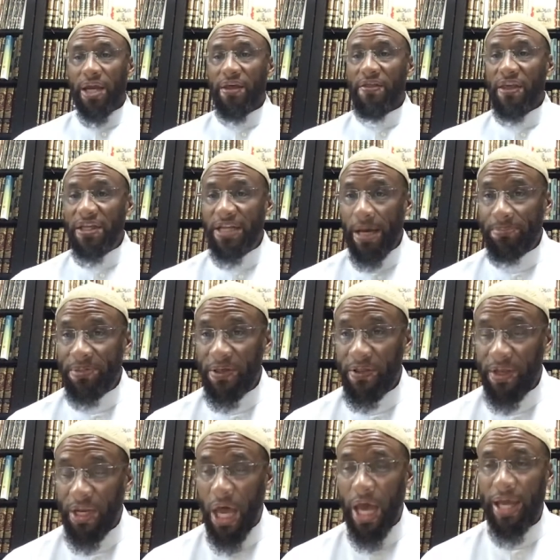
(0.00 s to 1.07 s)
and in the
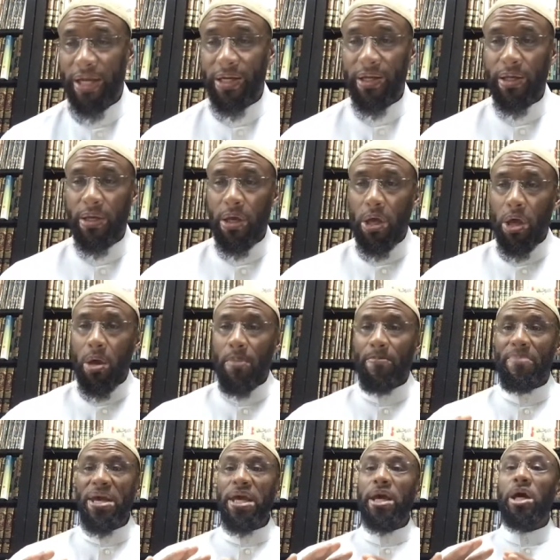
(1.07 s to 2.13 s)
depths of the night,
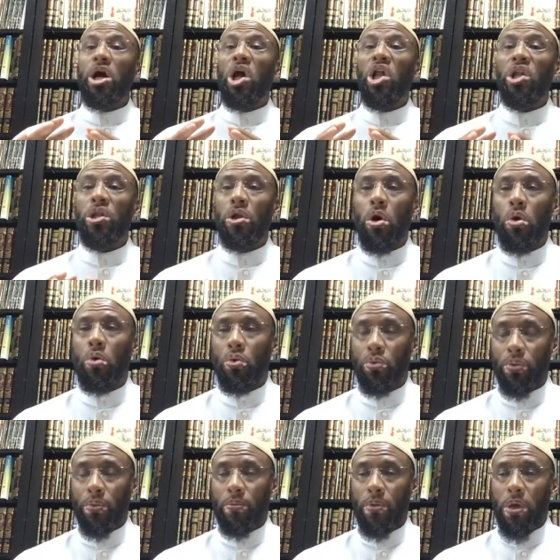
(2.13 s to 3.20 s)
being
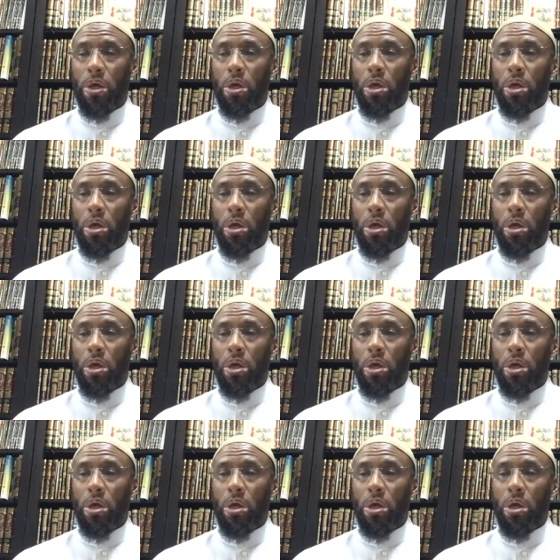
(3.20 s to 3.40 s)
alone